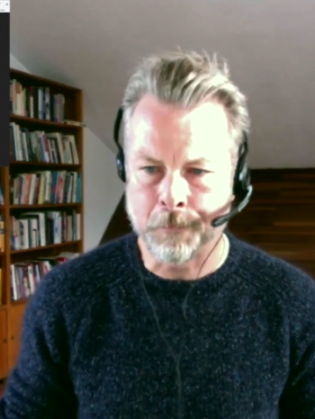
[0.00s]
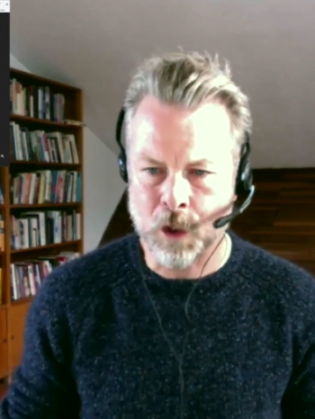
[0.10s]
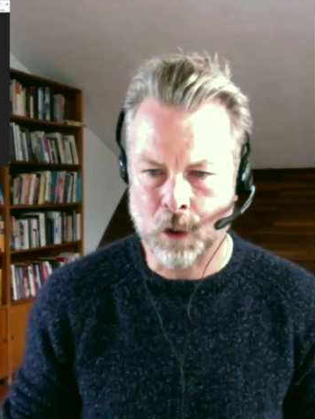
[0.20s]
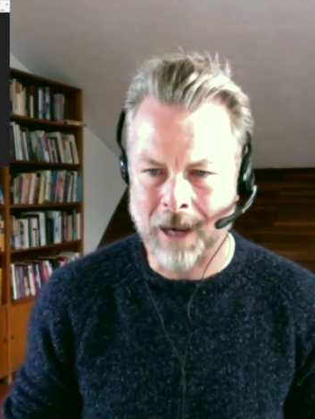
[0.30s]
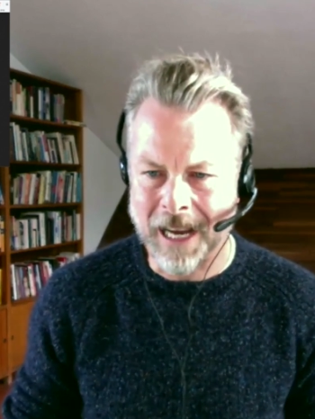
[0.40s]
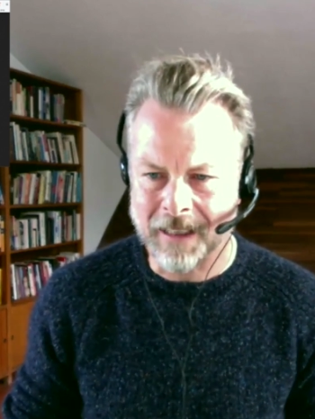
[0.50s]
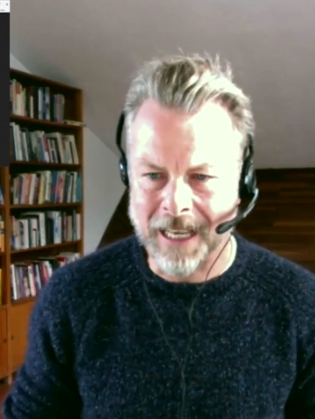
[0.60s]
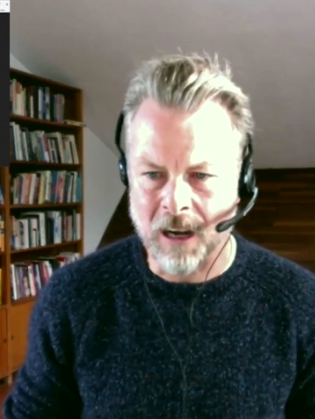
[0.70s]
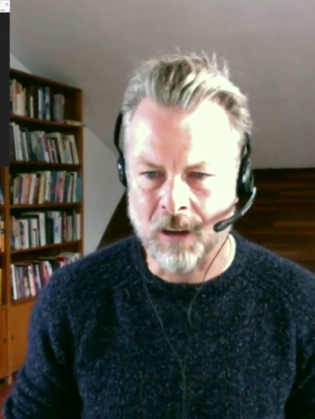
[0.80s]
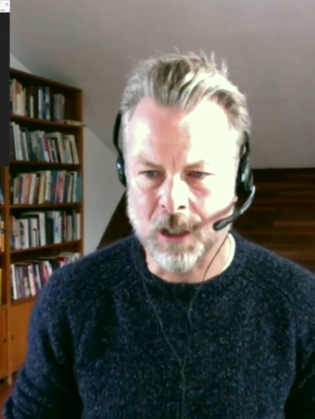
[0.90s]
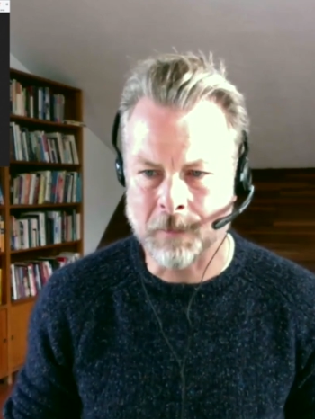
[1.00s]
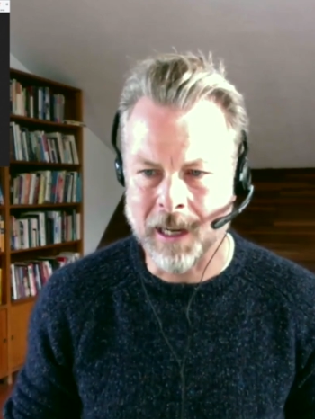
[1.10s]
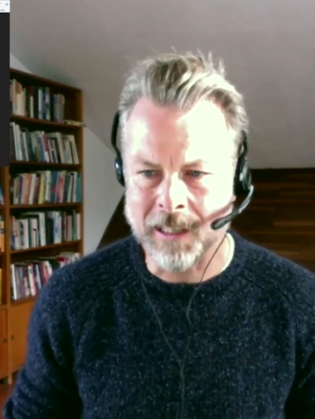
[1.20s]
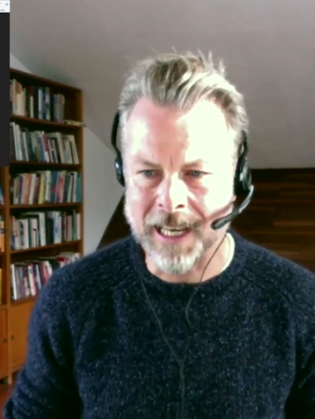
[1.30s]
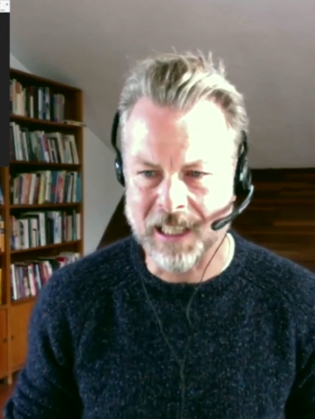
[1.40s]
drag that onto my
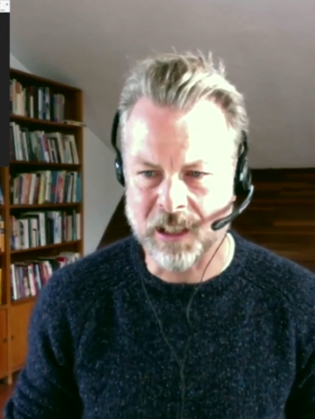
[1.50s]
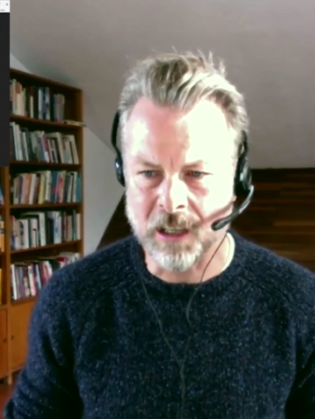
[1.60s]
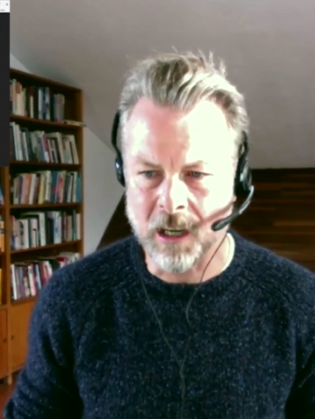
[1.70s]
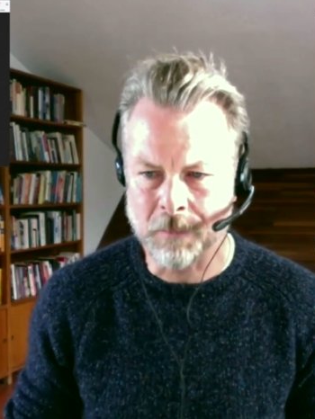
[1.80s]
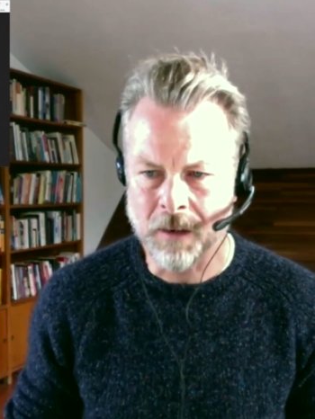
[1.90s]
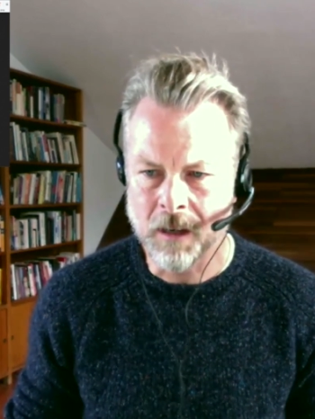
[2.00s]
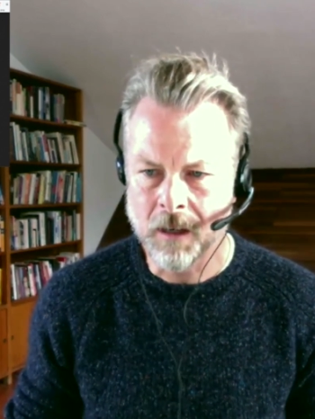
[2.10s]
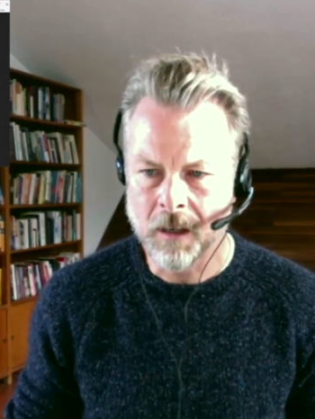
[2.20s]
desktop.